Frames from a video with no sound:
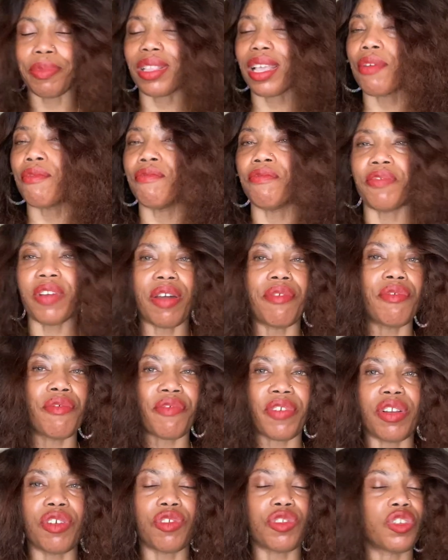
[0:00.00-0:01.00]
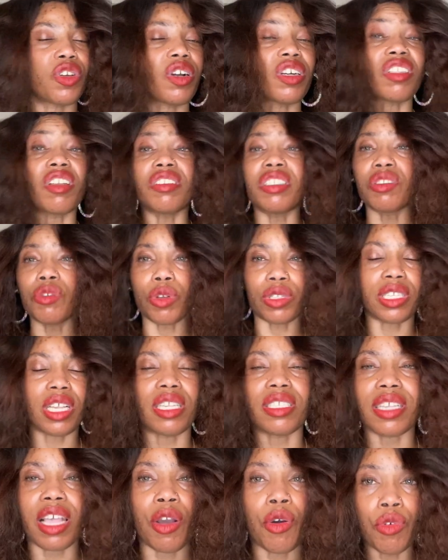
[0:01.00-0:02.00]
They're very, very good. You're going to
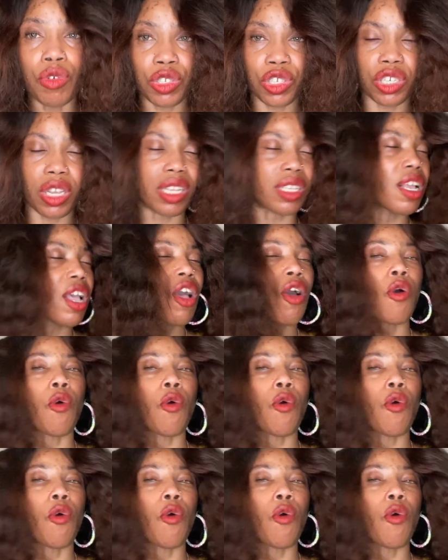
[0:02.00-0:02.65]
notice a whole thing.